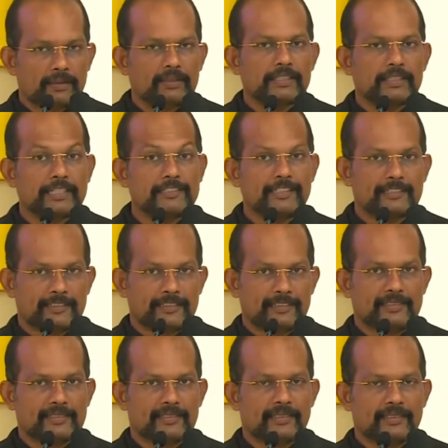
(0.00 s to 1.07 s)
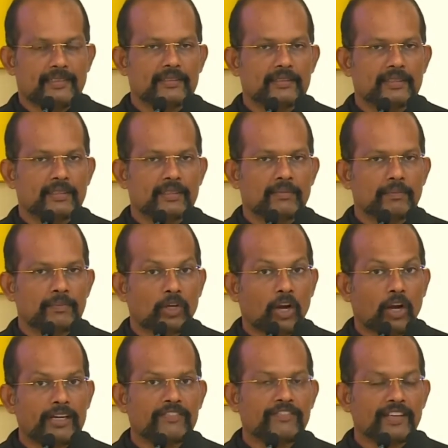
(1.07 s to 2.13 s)
diseases, the
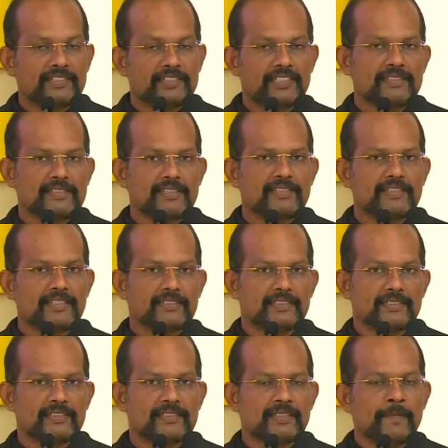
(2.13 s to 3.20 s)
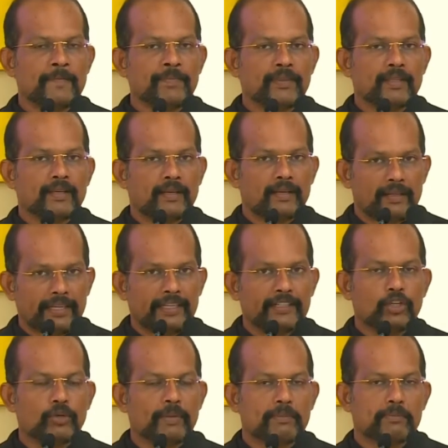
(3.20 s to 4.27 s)
non-infectious diseases in
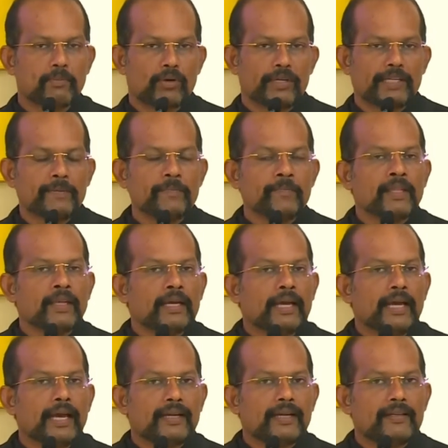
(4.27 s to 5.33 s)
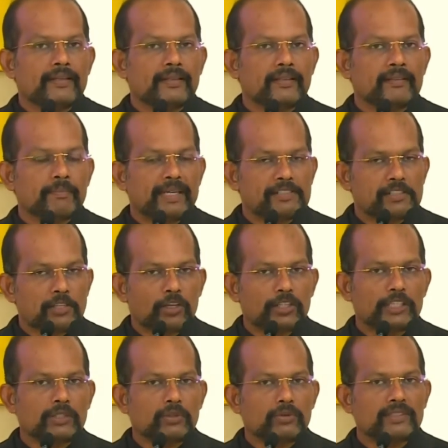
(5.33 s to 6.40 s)
human body. And by
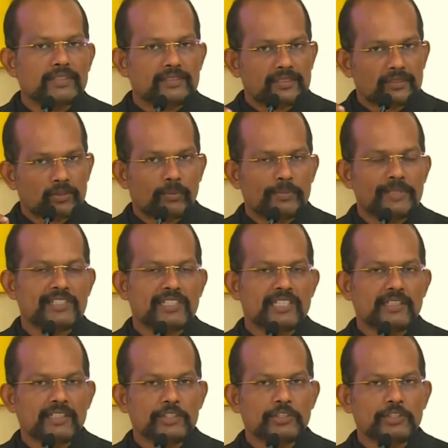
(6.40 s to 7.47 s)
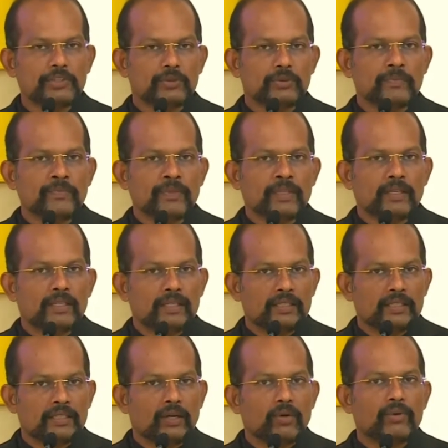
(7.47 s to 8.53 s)
sorting out this obesity issue,
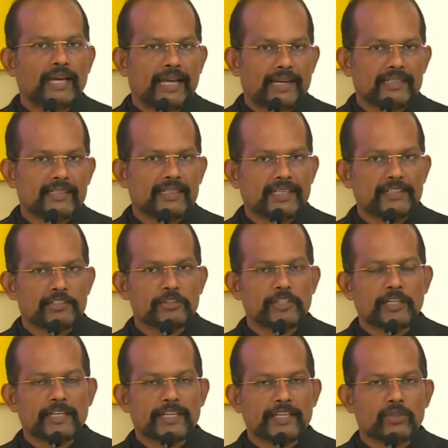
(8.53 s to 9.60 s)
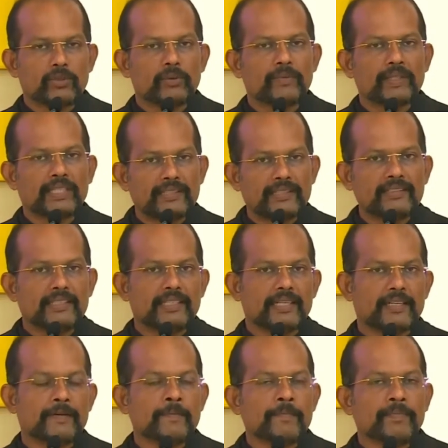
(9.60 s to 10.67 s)
now current day scenario in
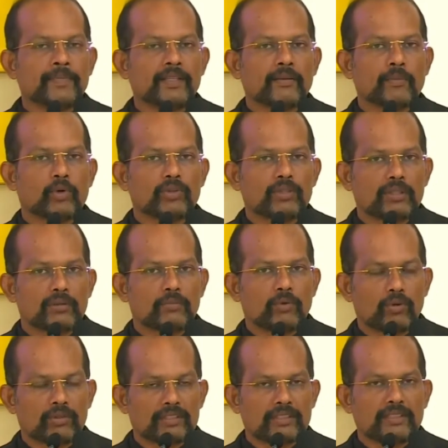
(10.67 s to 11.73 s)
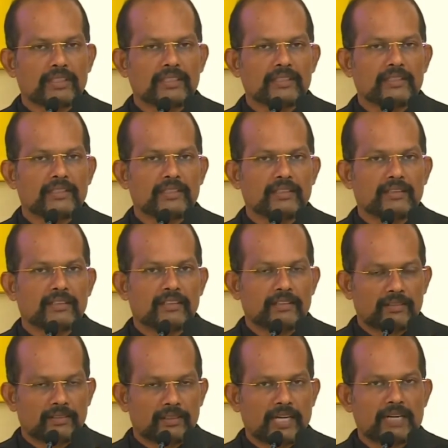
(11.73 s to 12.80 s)
India, about more than in the
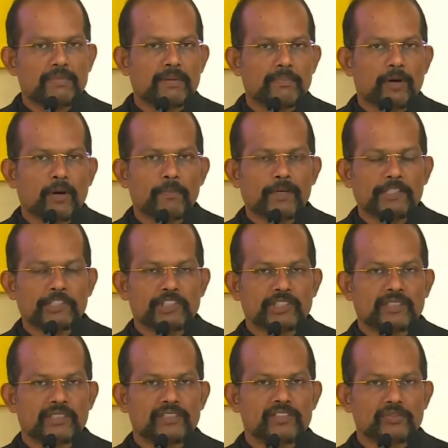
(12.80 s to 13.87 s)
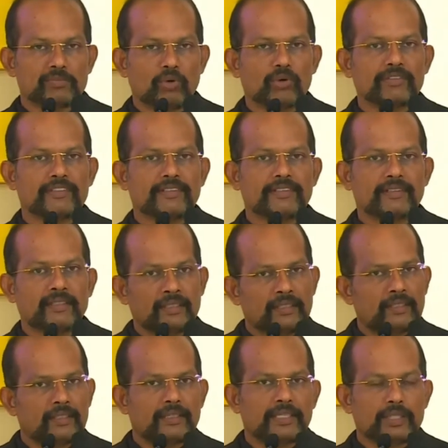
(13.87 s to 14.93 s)
urban population, it's more than
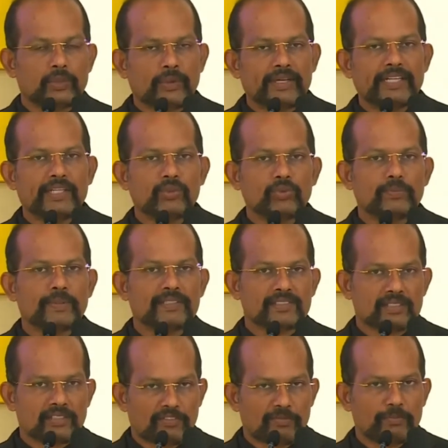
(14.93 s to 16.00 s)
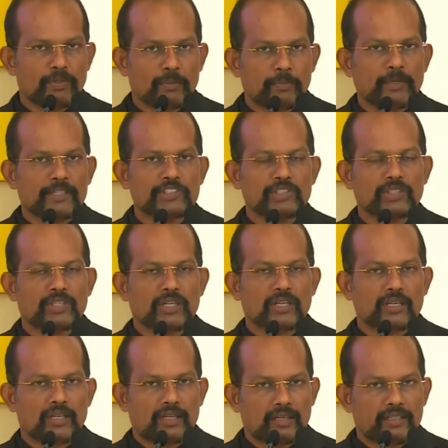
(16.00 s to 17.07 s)
22% of population
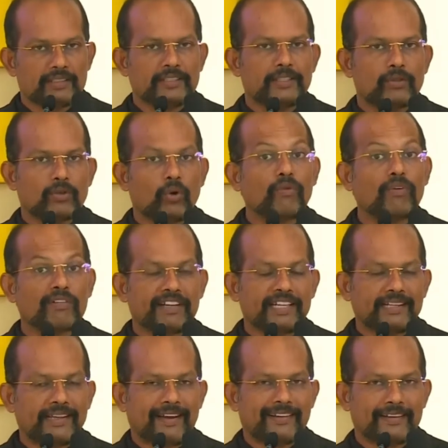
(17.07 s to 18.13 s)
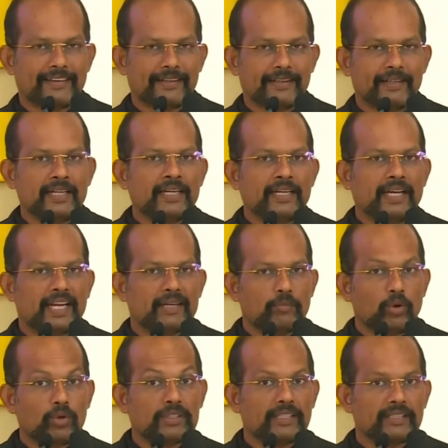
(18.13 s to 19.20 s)
are in the overweight category, and
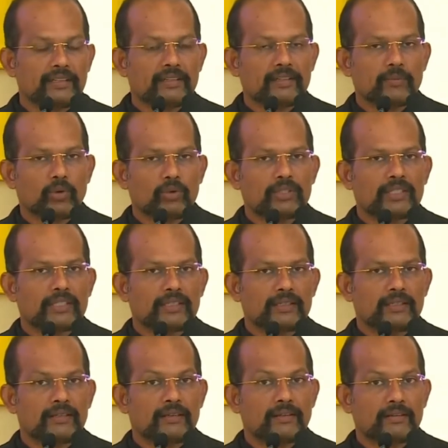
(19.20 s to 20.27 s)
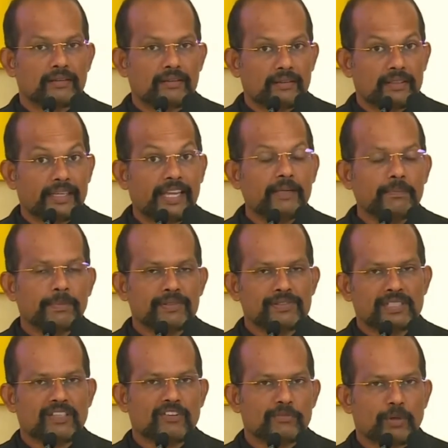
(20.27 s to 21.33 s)
more than about
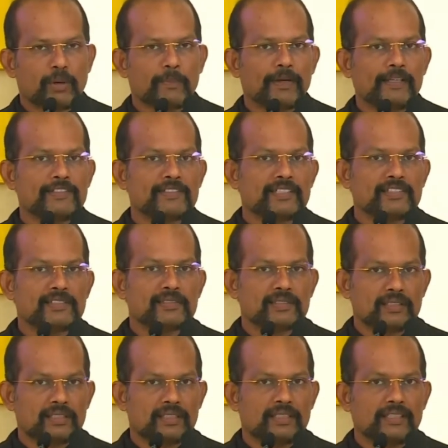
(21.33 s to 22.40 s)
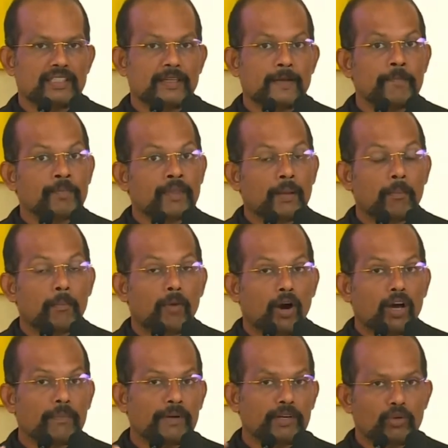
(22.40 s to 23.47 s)
8% of population is in the
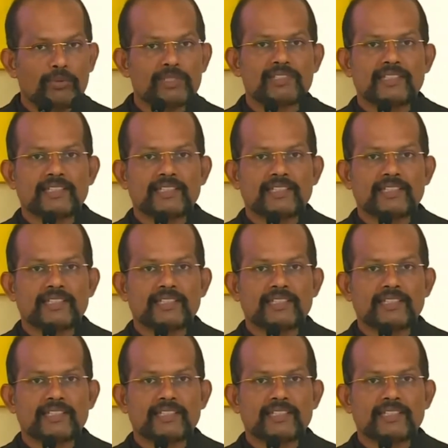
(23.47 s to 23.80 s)
morbid obesity